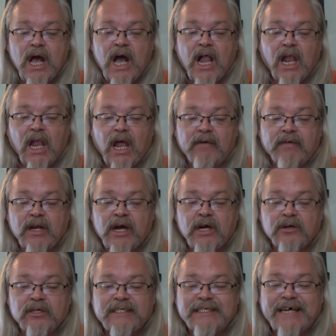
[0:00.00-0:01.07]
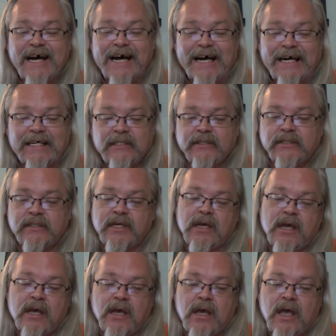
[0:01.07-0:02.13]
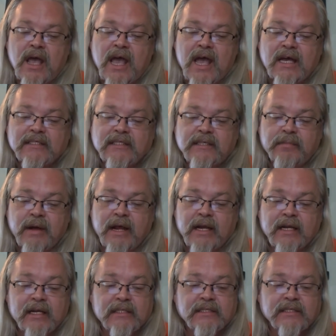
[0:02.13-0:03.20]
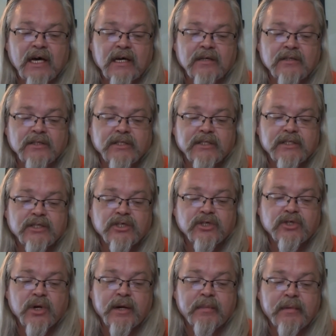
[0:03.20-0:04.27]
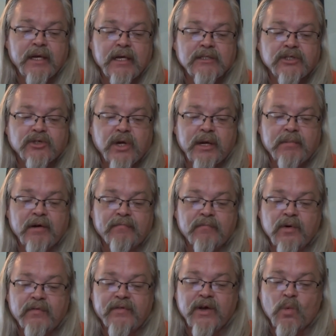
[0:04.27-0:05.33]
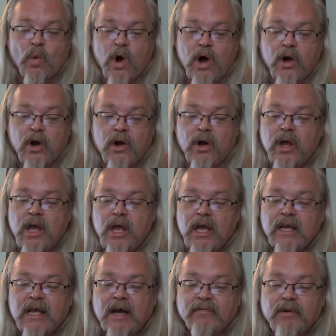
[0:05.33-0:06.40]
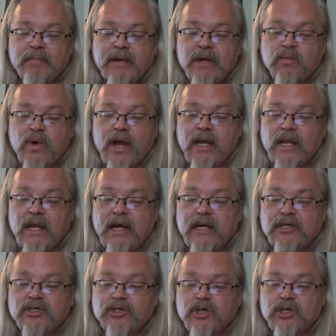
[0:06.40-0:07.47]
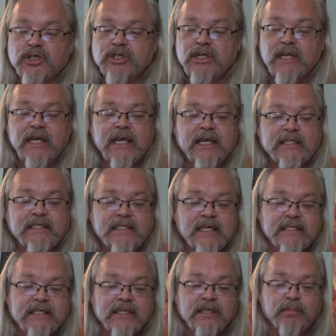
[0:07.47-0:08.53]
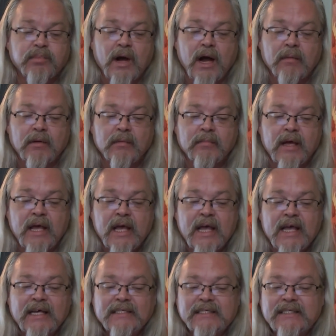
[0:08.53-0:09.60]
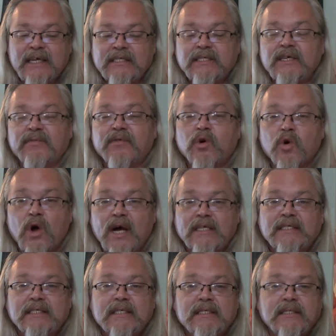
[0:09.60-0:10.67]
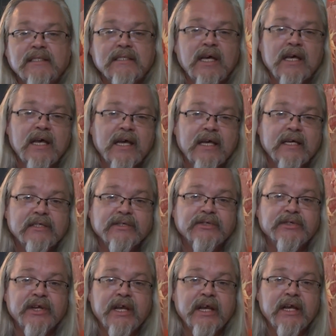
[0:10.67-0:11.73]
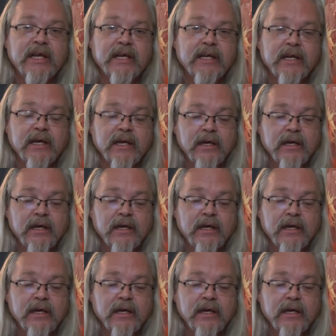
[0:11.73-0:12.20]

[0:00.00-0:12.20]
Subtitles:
1,100 tons estimated in tunnels. Stream of moving water. Government regulators urgently assessing the problem. Sense of crisis is needed.